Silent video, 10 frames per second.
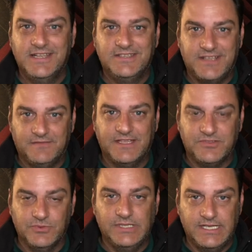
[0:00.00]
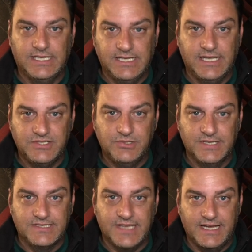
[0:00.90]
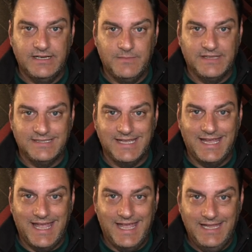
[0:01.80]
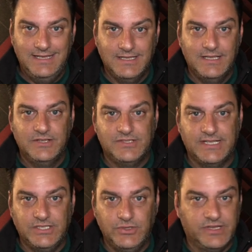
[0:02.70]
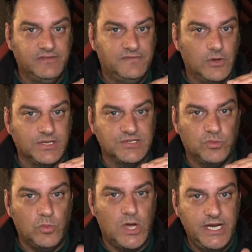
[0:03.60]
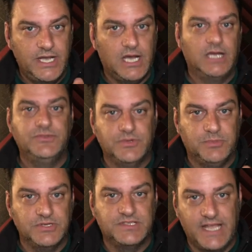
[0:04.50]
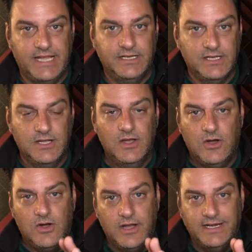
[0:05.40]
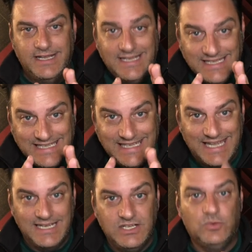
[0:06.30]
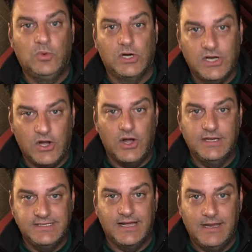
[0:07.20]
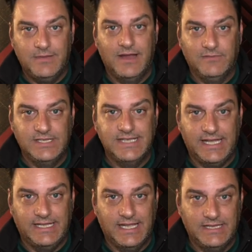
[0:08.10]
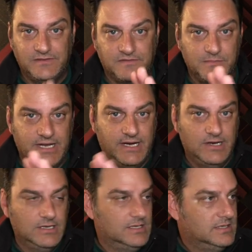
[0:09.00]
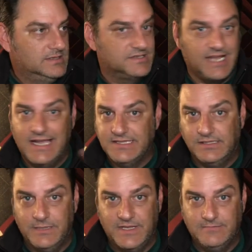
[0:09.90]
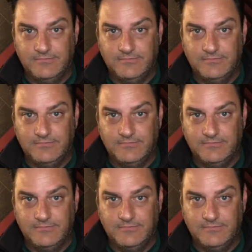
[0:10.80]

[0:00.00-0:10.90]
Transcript: stuff that's really going to get you excited about the day ahead so that you can focus 100% on getting to work on time every day. And then from there, the sky's the limit.